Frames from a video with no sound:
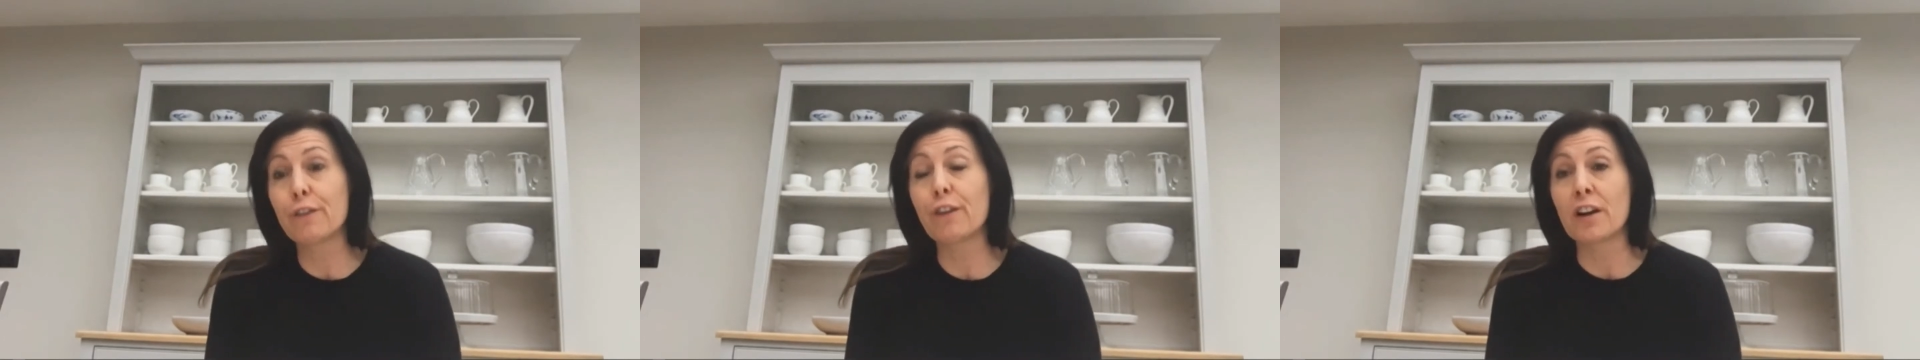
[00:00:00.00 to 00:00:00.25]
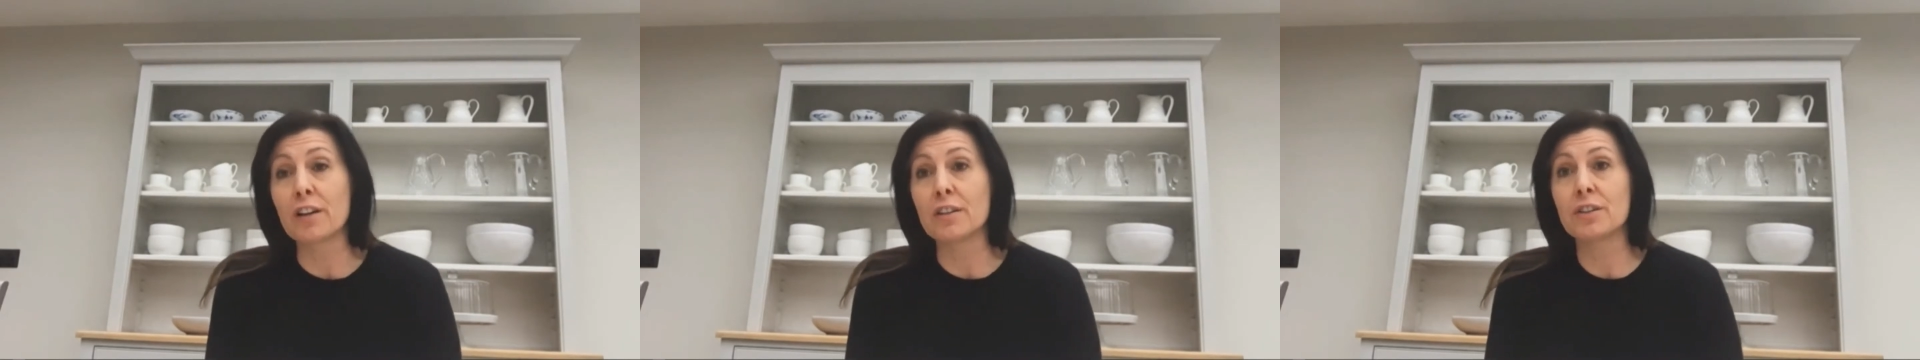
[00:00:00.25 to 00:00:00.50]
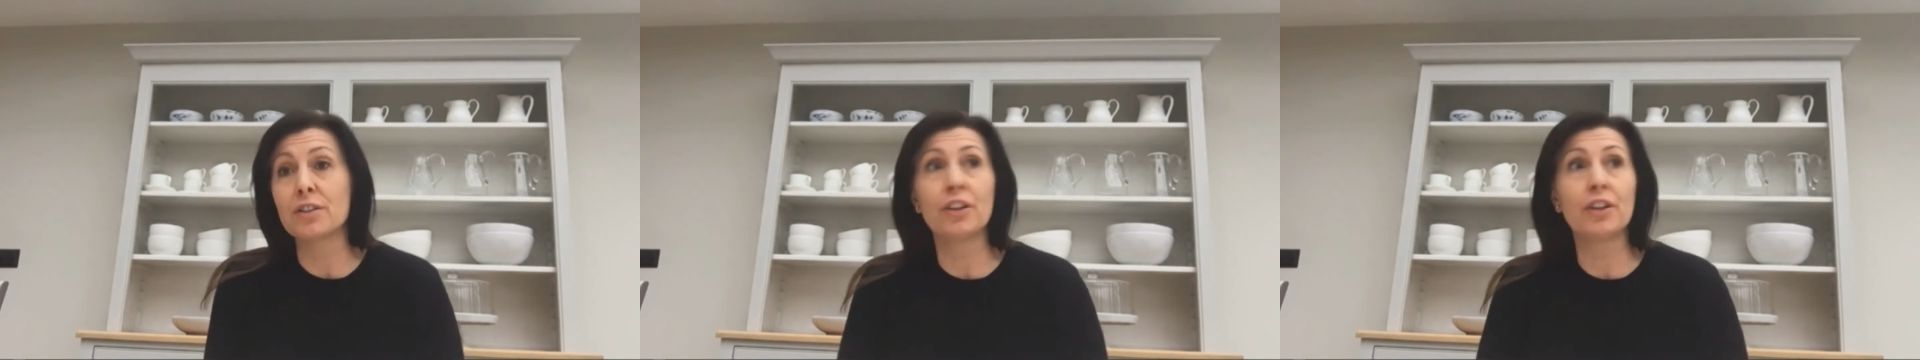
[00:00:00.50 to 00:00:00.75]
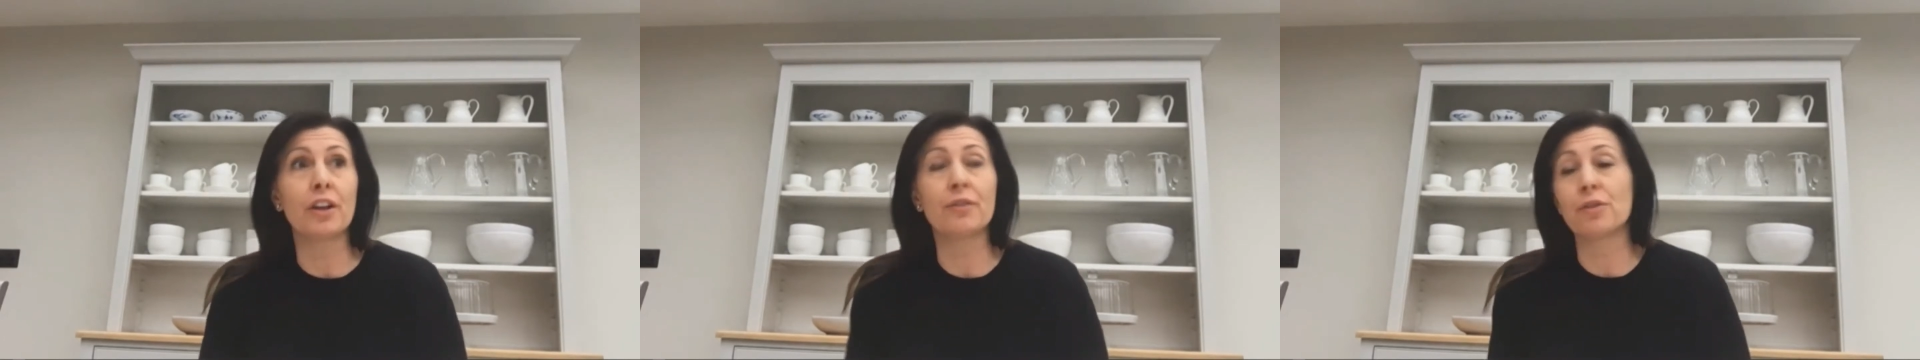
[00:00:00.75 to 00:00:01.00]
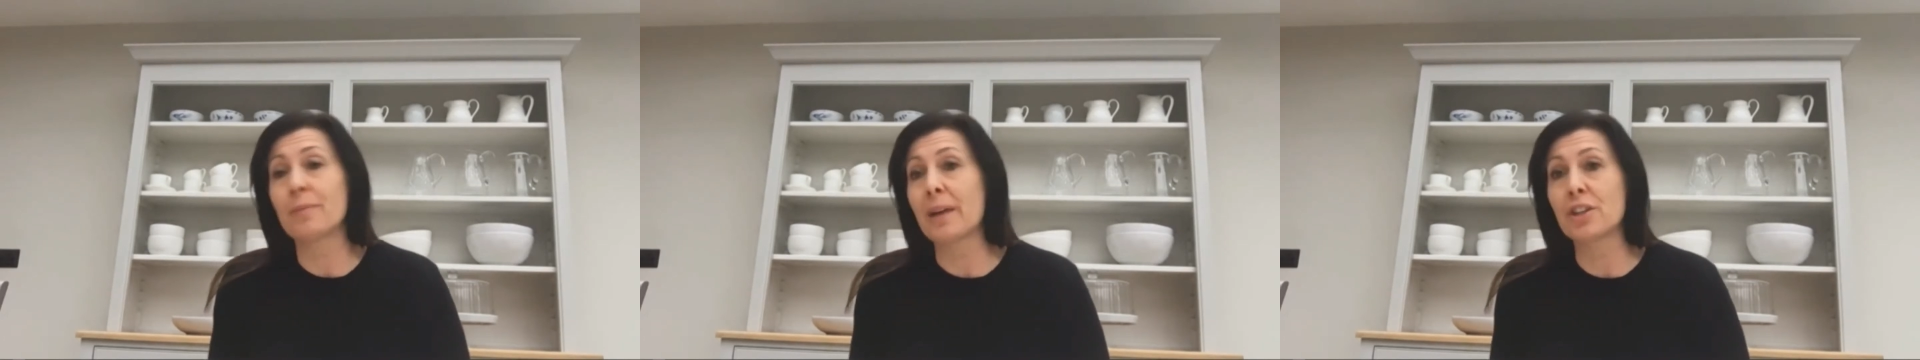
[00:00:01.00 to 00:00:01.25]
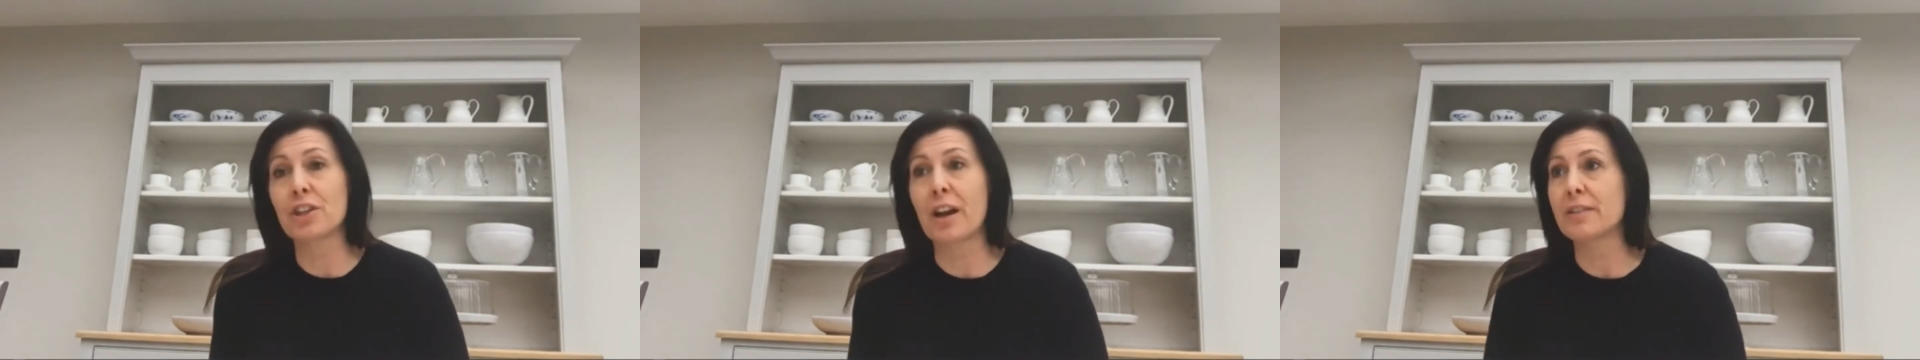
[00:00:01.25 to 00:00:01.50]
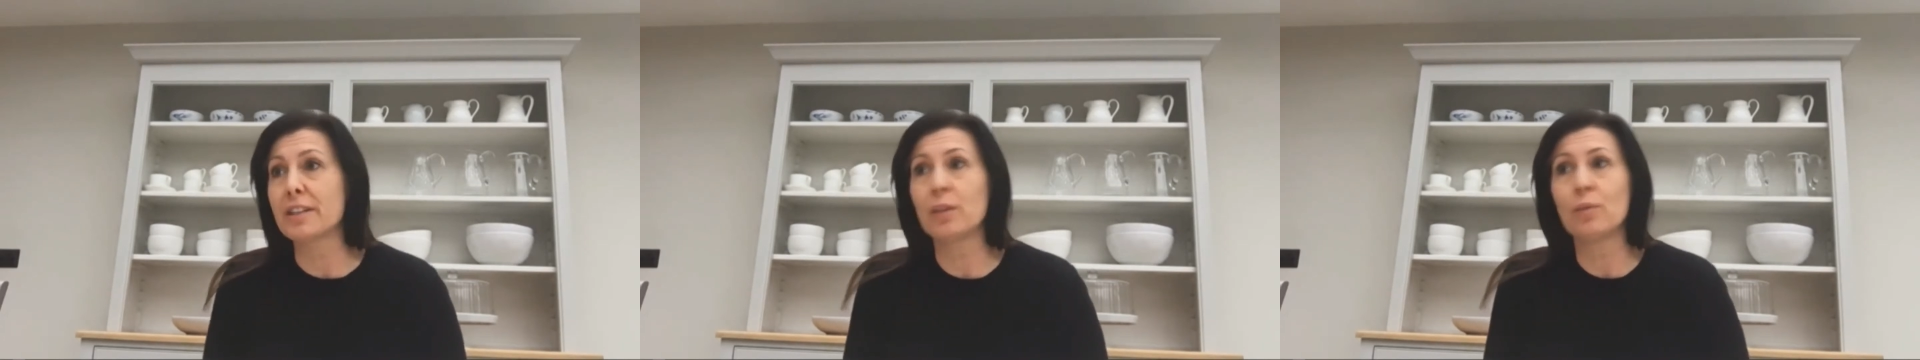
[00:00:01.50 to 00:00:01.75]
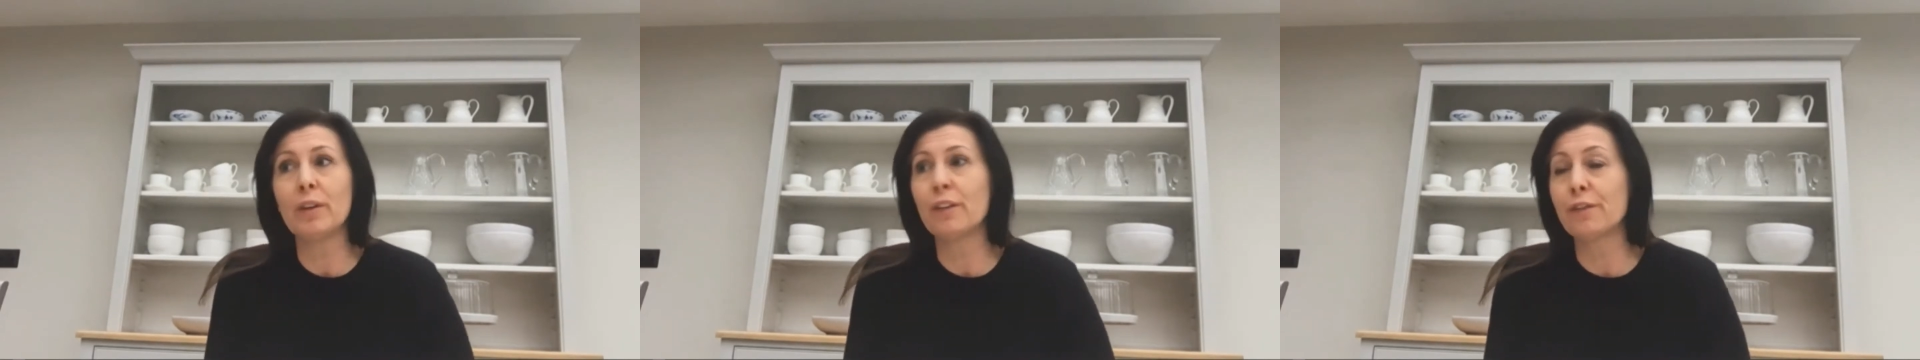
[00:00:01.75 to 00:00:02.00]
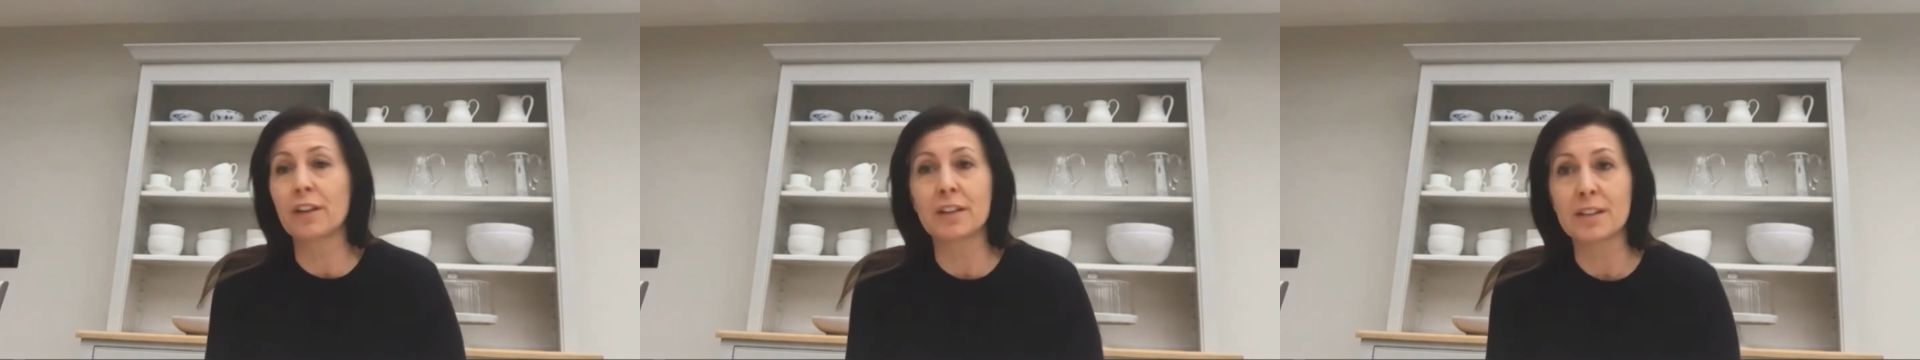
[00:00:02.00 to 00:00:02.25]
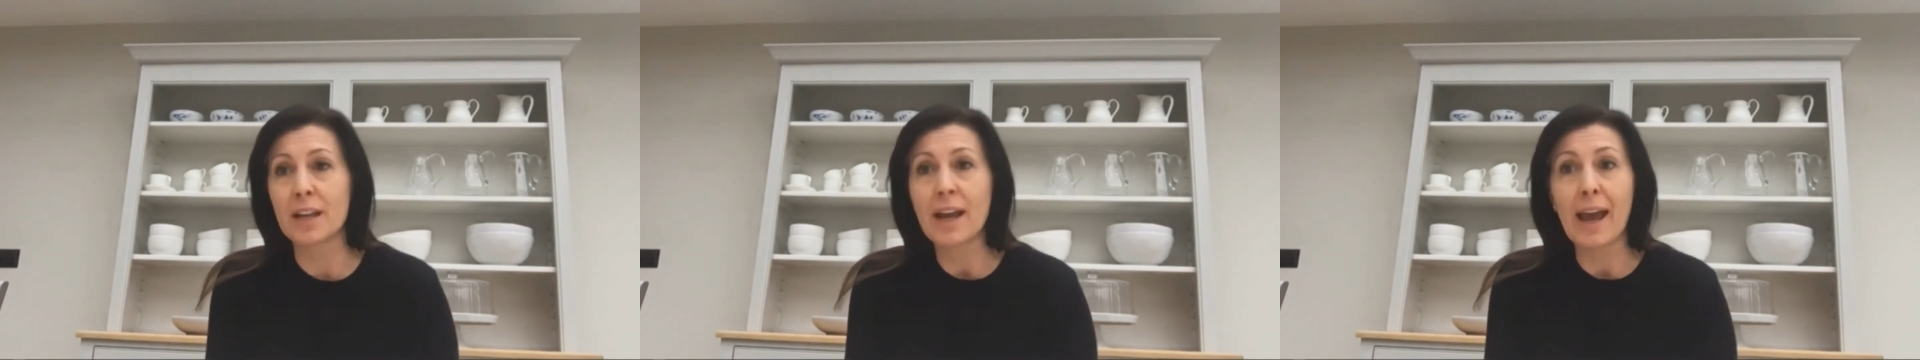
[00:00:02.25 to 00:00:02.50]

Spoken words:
fund, you know, through my charity, we fund